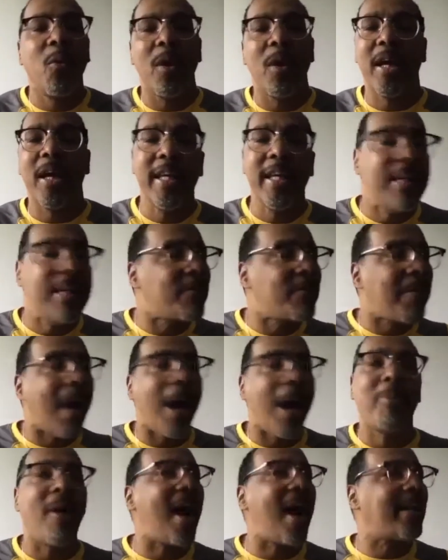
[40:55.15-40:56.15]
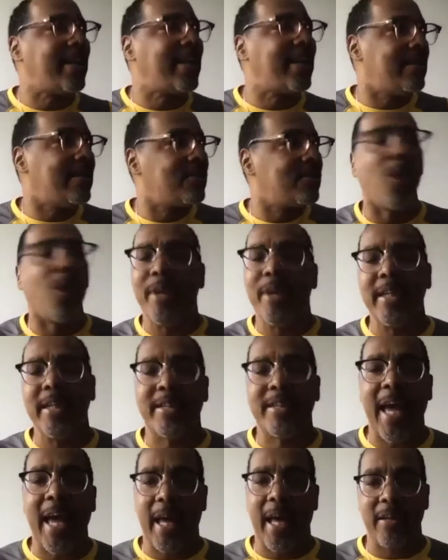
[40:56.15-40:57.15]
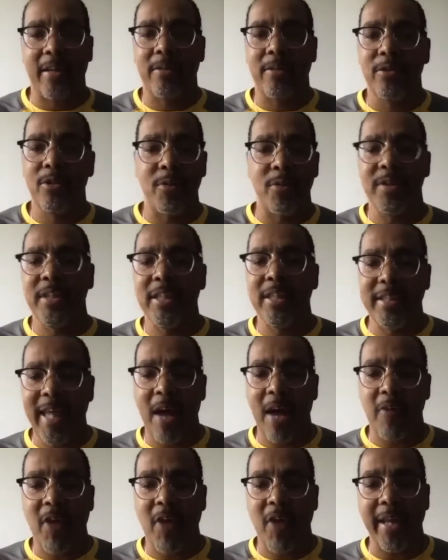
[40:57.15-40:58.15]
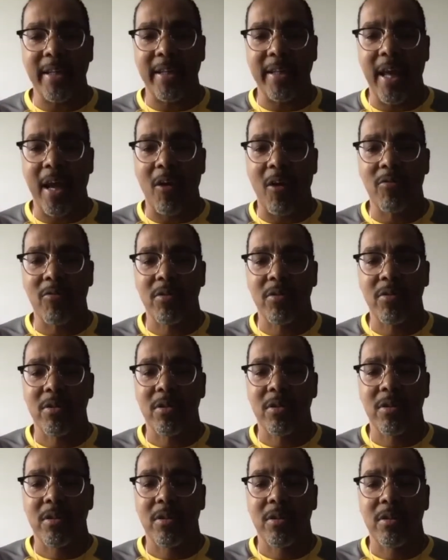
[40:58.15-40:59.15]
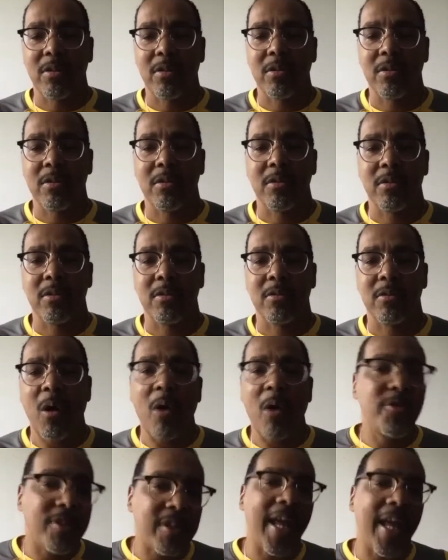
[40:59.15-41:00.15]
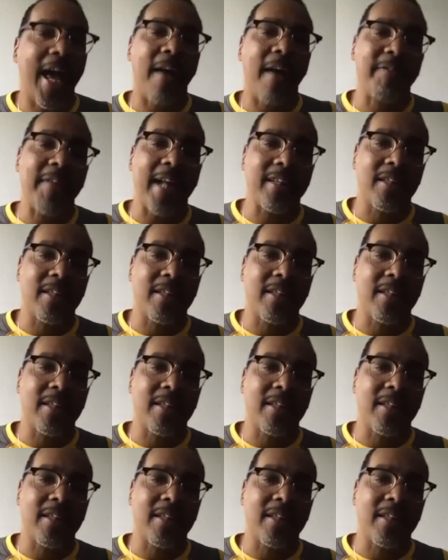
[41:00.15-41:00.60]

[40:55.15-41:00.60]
even my body. Don't eat that. You don't need that right now. Oh, you can have that